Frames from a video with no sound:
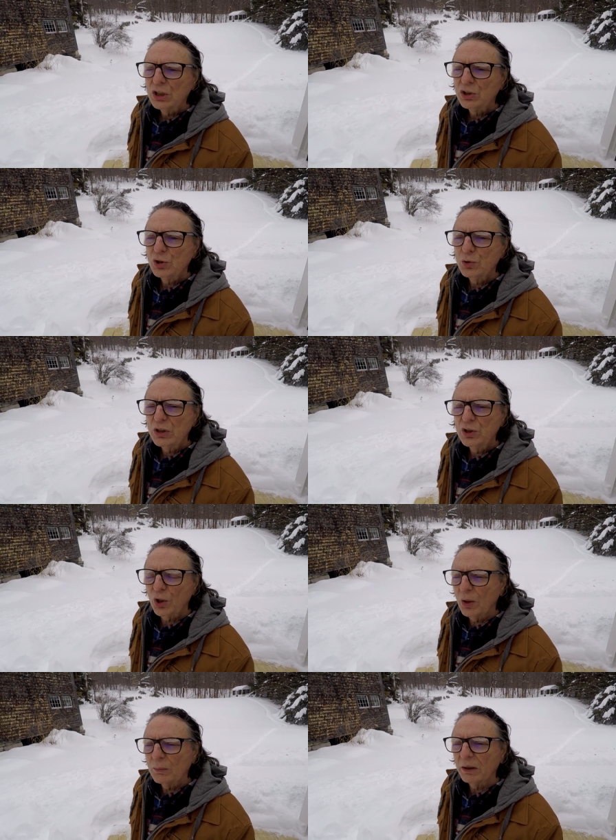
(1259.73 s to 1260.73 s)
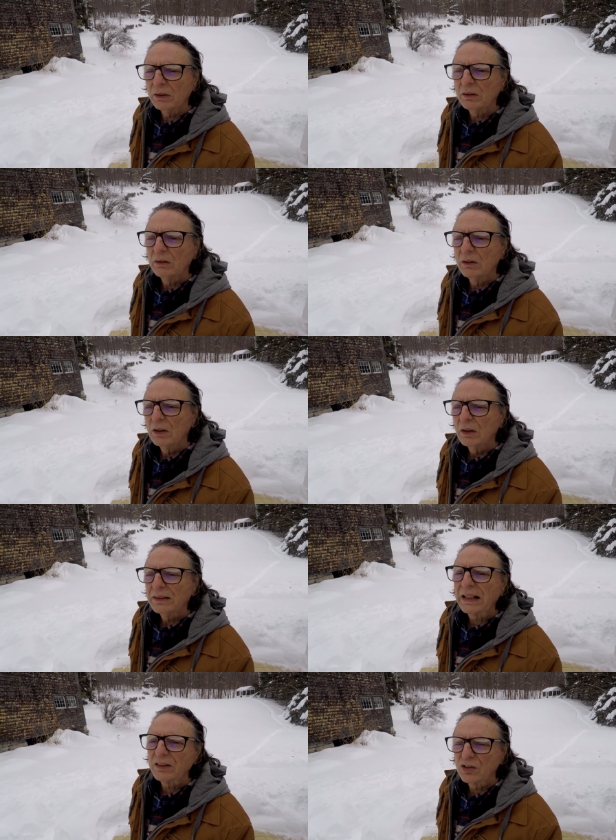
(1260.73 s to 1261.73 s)
to determine,
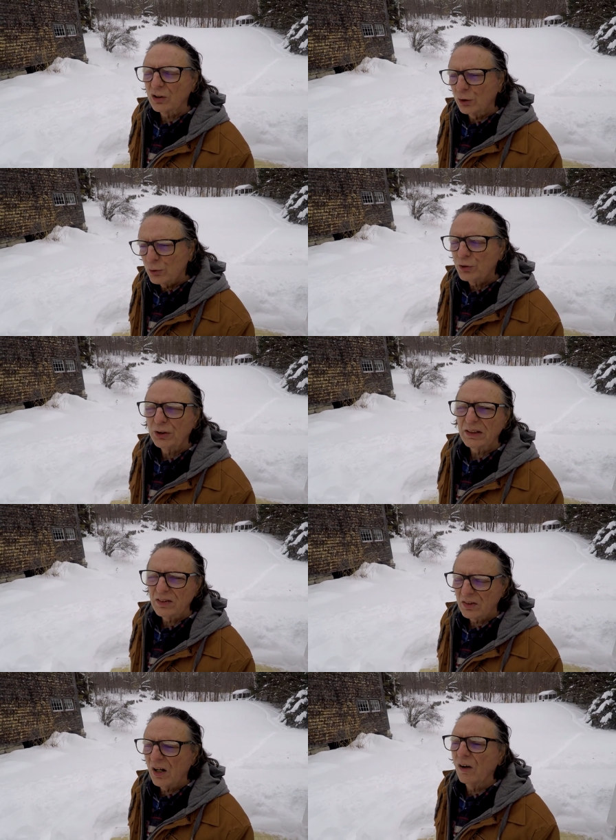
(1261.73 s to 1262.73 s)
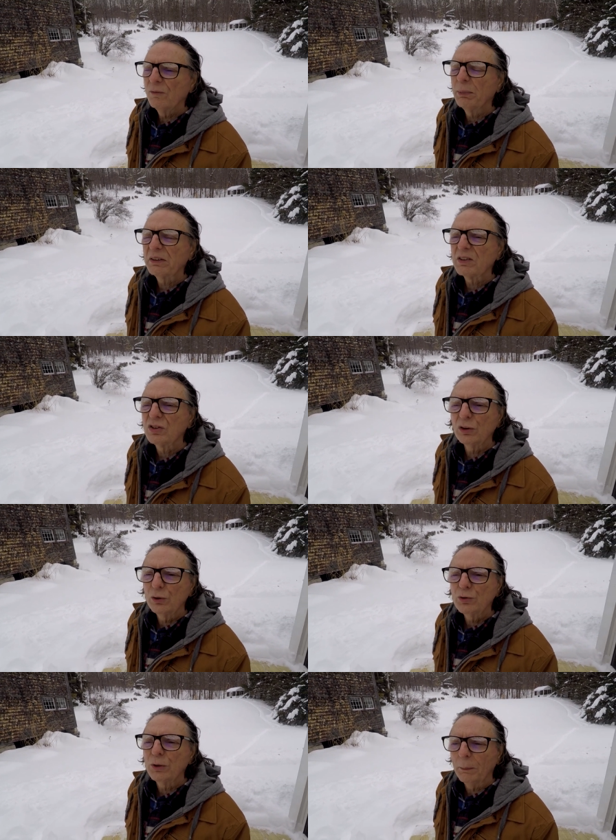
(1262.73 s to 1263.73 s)
not the solution itself, but the
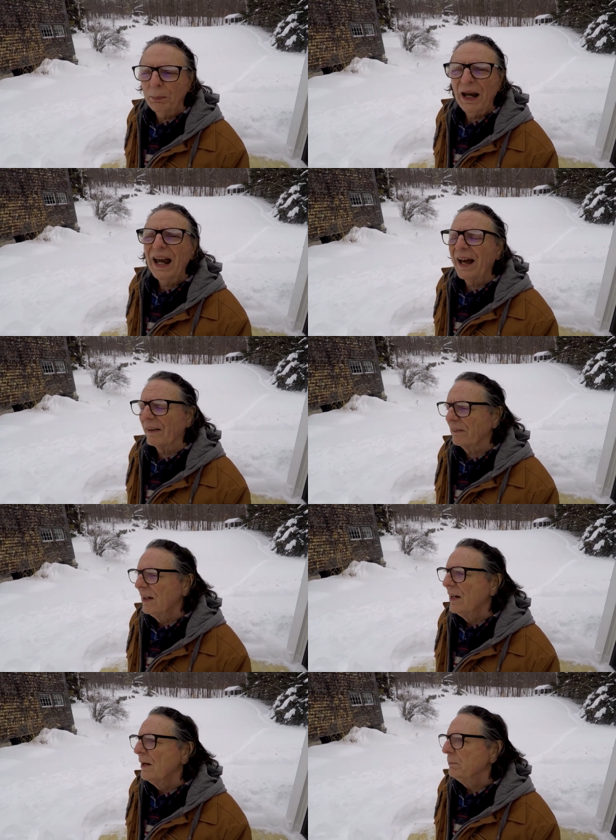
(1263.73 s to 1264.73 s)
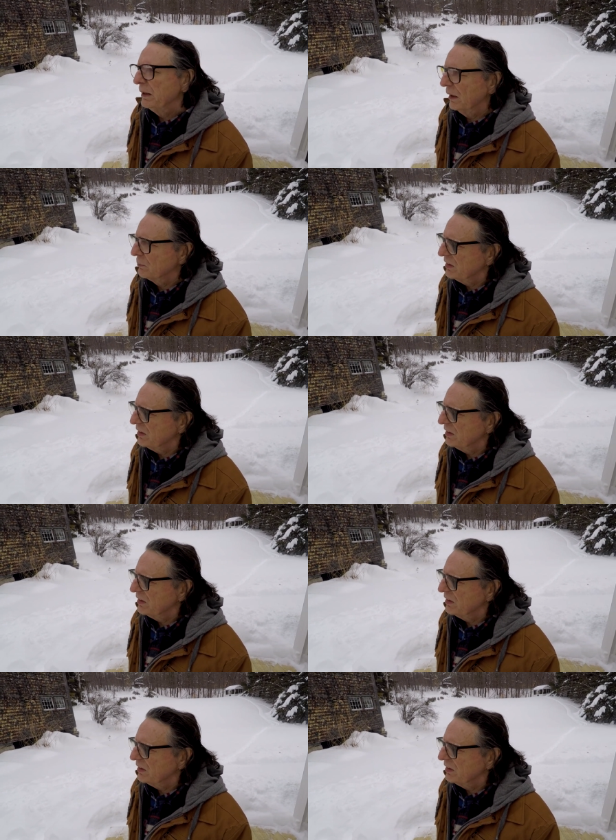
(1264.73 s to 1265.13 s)
solution path becomes